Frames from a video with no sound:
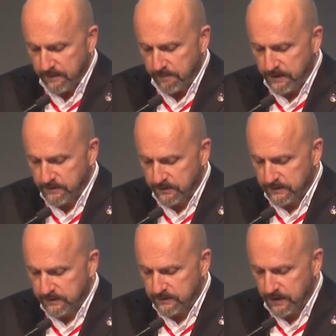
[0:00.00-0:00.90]
Based on
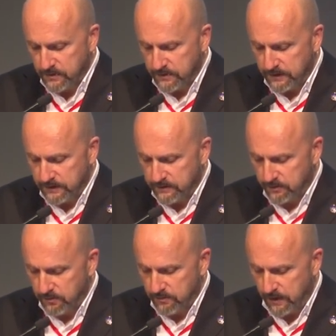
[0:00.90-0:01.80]
the discussion in this
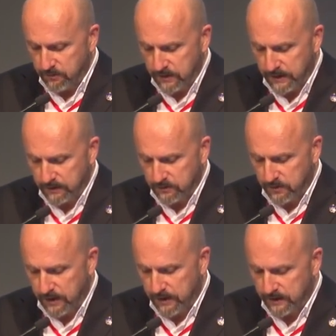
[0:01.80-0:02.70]
room, I would like to
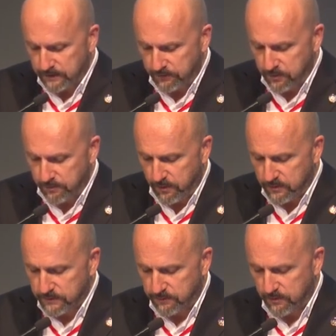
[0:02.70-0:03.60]
highlight a few
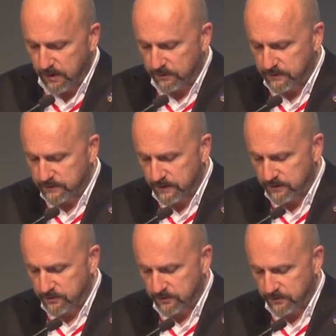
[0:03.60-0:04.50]
points from our
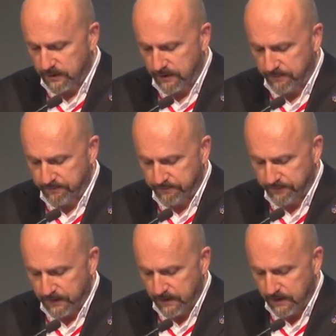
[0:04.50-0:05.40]
discussion today.
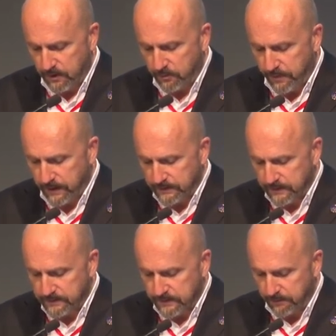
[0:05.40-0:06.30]
Our
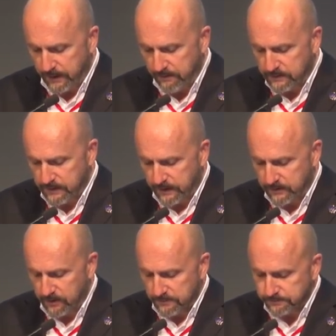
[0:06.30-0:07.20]
partners in the private
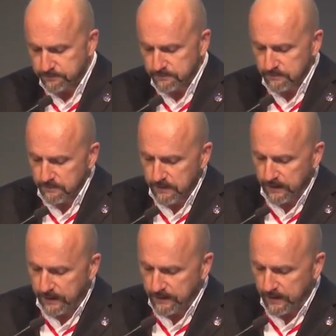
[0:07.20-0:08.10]
sector
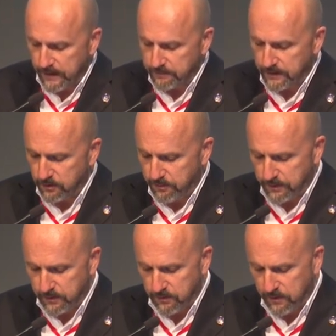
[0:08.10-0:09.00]
can help the
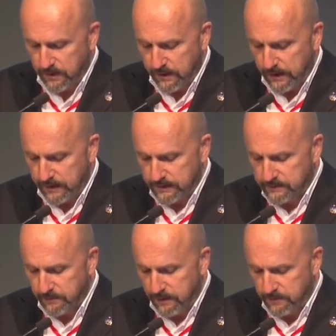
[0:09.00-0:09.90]
UPU and
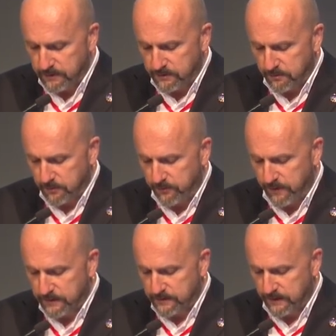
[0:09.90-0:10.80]
its members to move
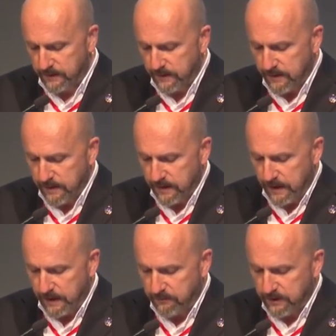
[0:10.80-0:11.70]
faster,
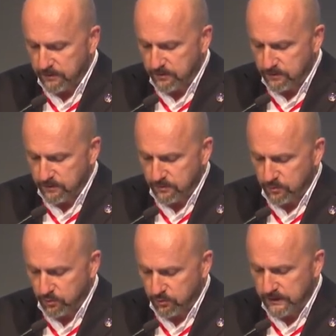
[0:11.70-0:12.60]
and we
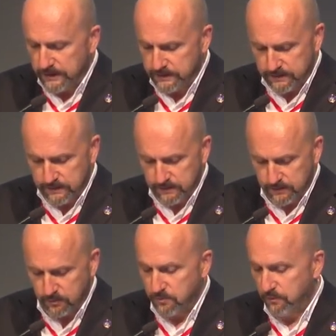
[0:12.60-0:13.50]
do need
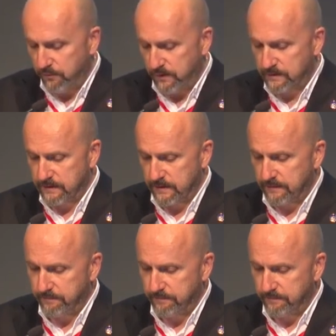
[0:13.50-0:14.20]
to move faster.